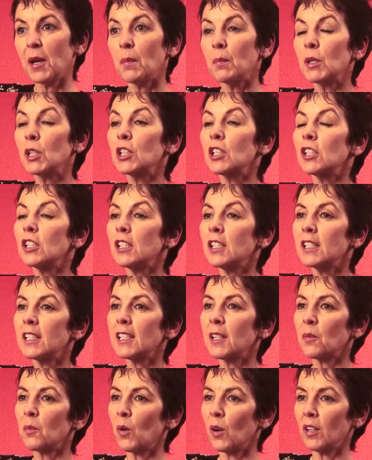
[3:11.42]
Because she
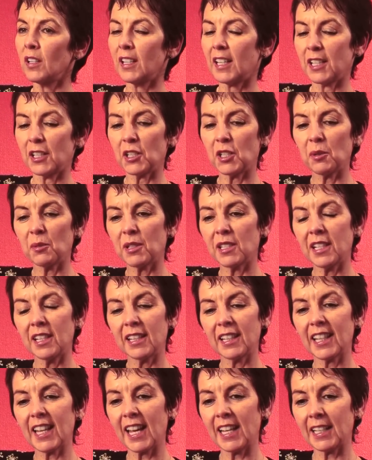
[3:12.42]
said one day she was in
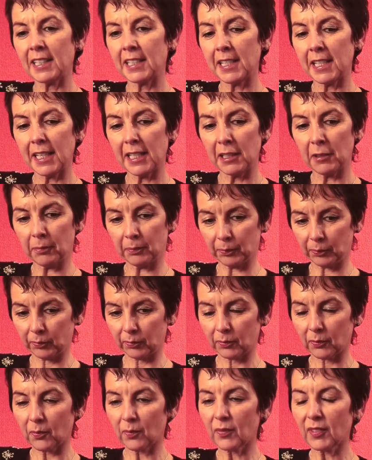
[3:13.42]
the canteen
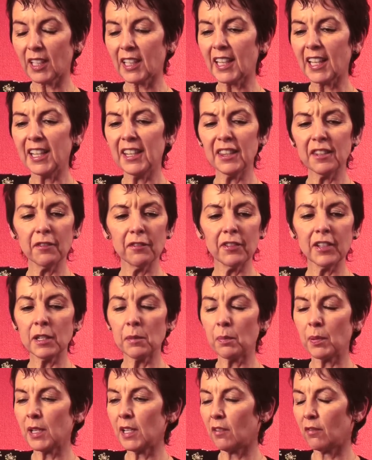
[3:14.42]
and the
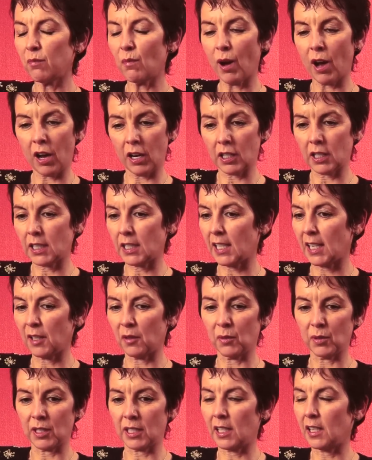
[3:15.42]
VP of
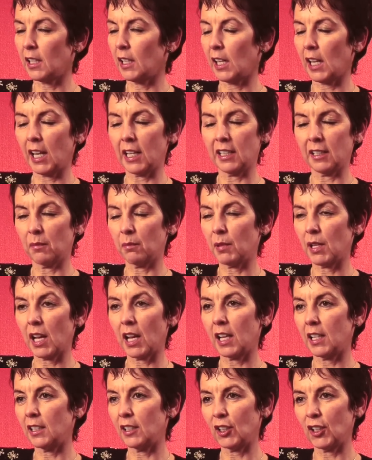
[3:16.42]
marketing was in the lineup
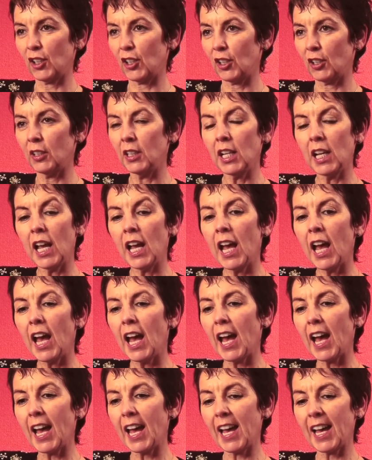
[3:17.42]
behind her.
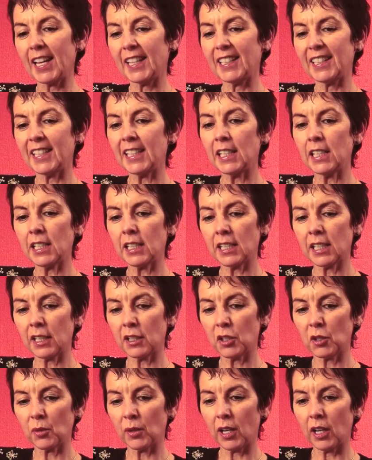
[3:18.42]
And he
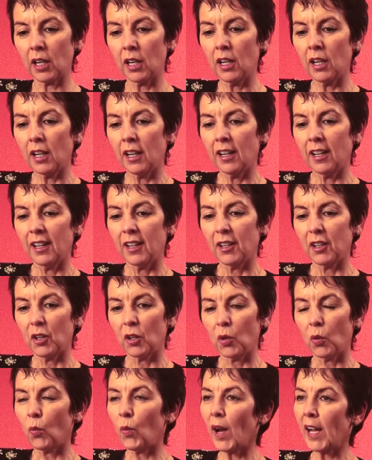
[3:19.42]
said to her,
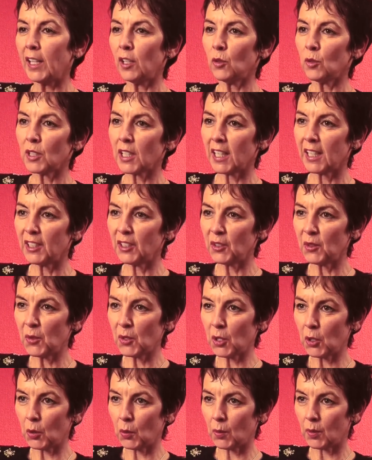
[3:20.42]
why don't I know
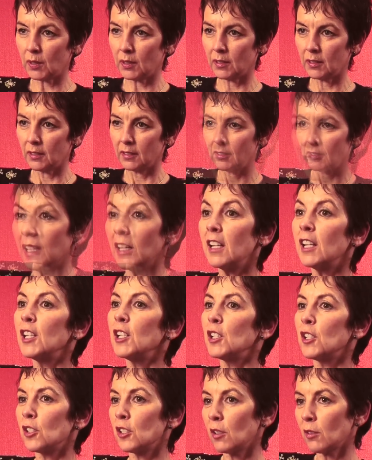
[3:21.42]
you?
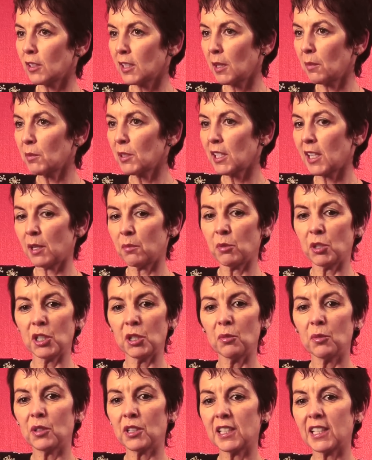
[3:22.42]
So sometimes she
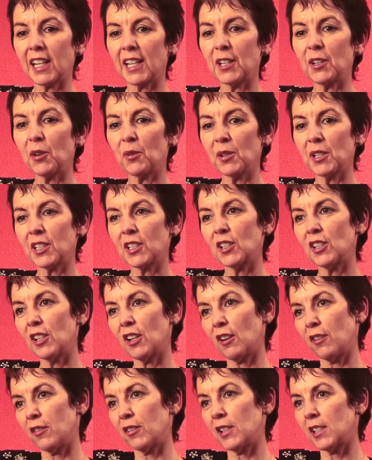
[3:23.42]
would say, "Going to the
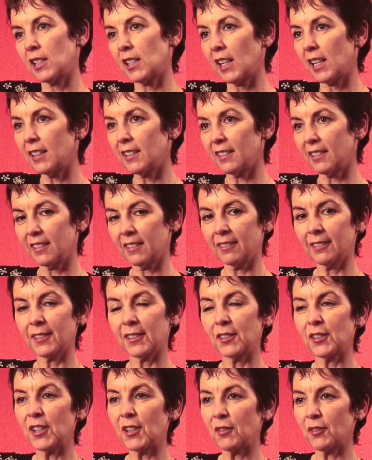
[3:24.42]
office, I don't know,
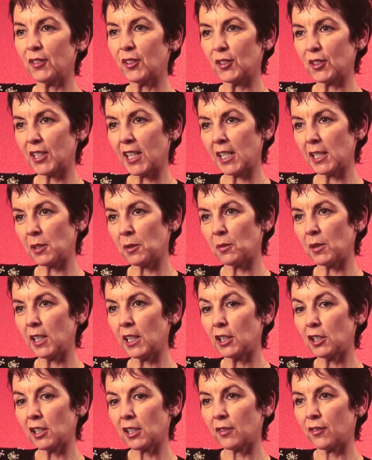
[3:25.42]
three or four days a
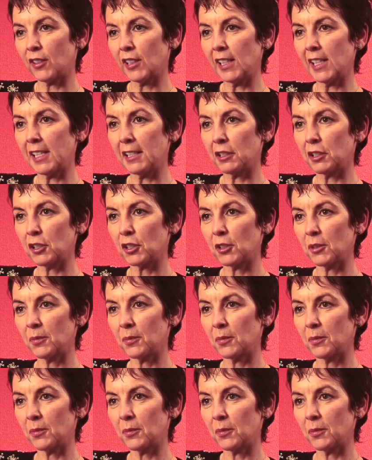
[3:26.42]
week just for lunch.